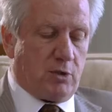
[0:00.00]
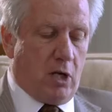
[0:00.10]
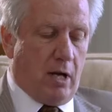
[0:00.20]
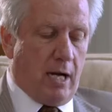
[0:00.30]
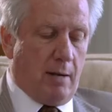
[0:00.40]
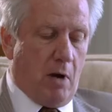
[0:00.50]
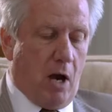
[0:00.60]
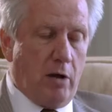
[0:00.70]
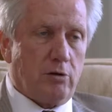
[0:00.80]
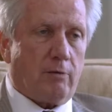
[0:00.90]
time
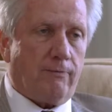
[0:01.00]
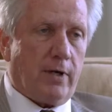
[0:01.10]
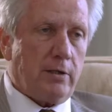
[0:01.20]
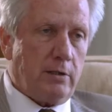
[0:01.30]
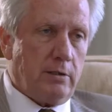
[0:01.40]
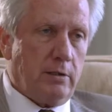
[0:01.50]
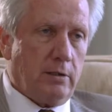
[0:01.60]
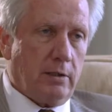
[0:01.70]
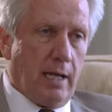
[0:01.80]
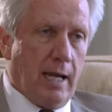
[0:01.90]
underfunded
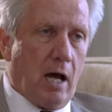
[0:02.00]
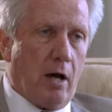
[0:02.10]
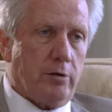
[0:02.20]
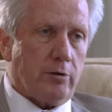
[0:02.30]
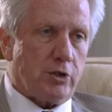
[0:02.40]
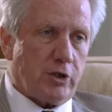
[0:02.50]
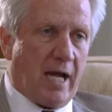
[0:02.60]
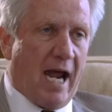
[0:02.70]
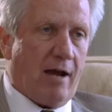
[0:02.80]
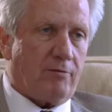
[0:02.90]
and
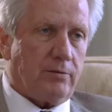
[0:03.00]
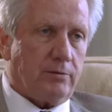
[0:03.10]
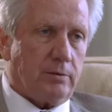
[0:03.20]
understaffed.